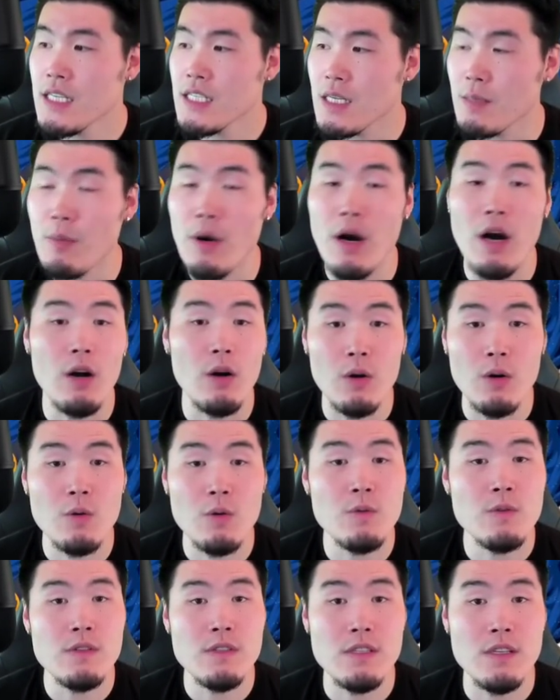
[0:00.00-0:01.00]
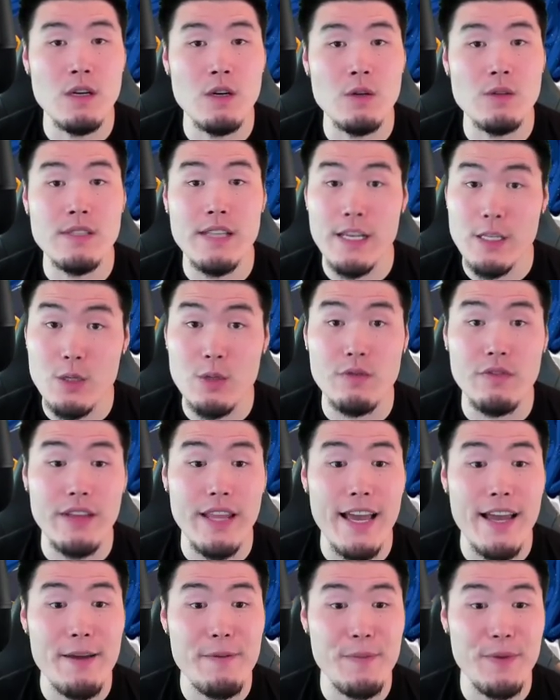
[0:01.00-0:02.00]
tomorrow, so stay tuned for
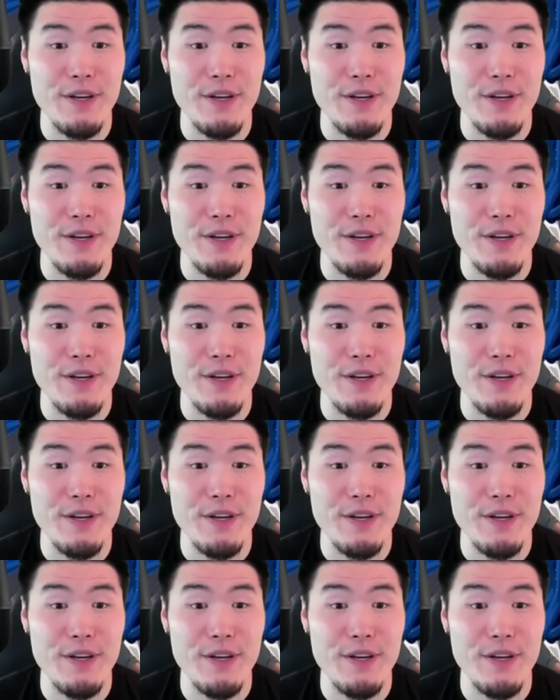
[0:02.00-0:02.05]
that.